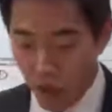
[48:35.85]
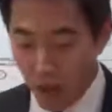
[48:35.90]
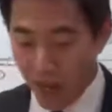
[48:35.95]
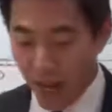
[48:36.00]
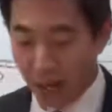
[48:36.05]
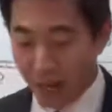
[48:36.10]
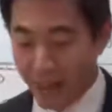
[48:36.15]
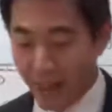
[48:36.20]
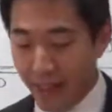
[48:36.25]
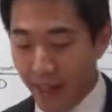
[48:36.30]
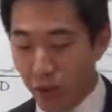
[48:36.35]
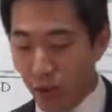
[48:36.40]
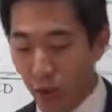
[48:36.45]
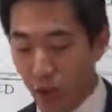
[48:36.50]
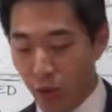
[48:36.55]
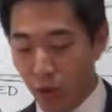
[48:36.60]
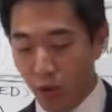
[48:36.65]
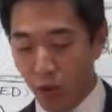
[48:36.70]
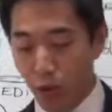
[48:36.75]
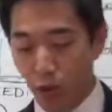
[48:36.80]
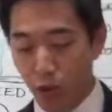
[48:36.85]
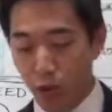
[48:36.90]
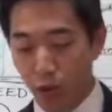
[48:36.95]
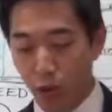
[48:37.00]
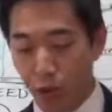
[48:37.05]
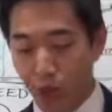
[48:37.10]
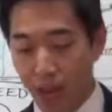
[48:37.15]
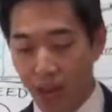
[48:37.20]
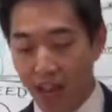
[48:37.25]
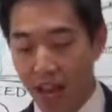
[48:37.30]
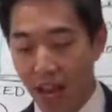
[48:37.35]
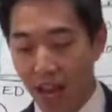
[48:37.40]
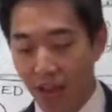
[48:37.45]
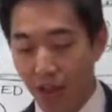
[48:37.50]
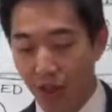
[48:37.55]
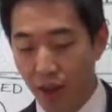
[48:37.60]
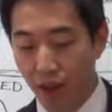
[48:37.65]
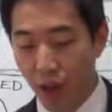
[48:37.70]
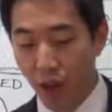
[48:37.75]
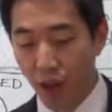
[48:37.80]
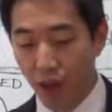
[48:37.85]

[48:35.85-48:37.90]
And that's through, through Seth.